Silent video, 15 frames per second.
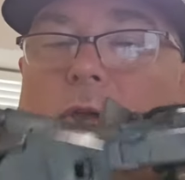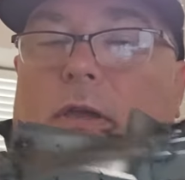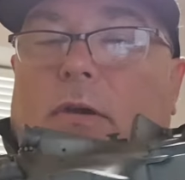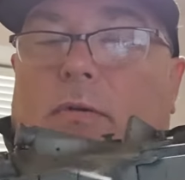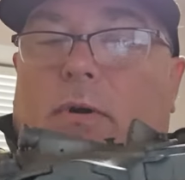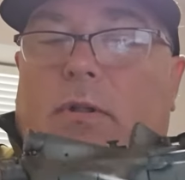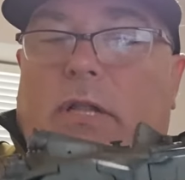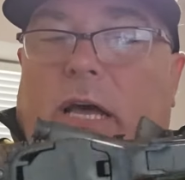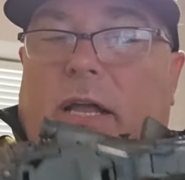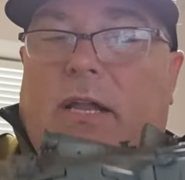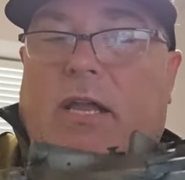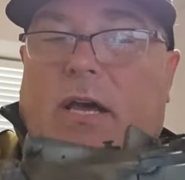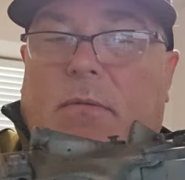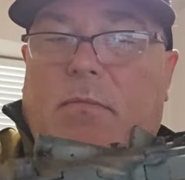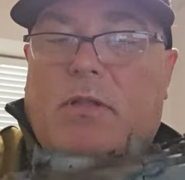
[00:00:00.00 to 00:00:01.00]
It will not
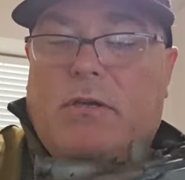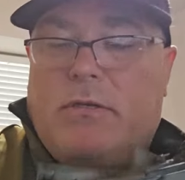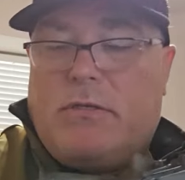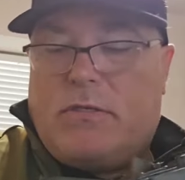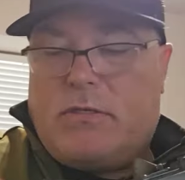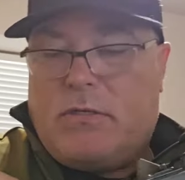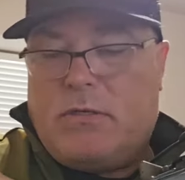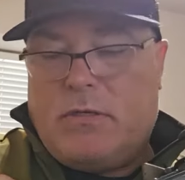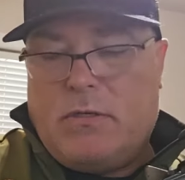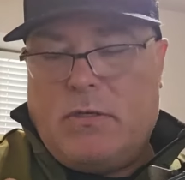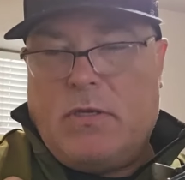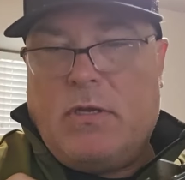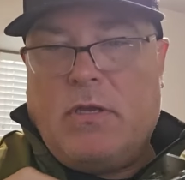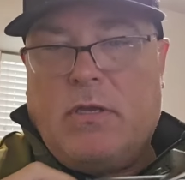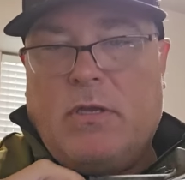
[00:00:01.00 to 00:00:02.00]
come loose.
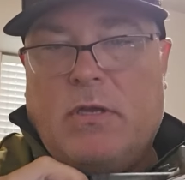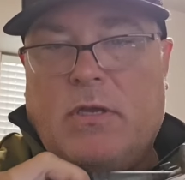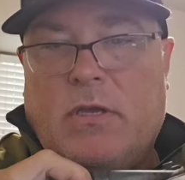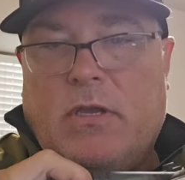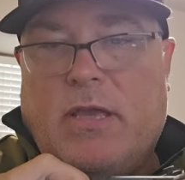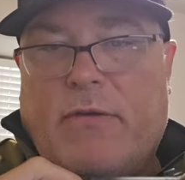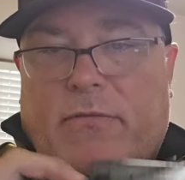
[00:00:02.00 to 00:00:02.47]
You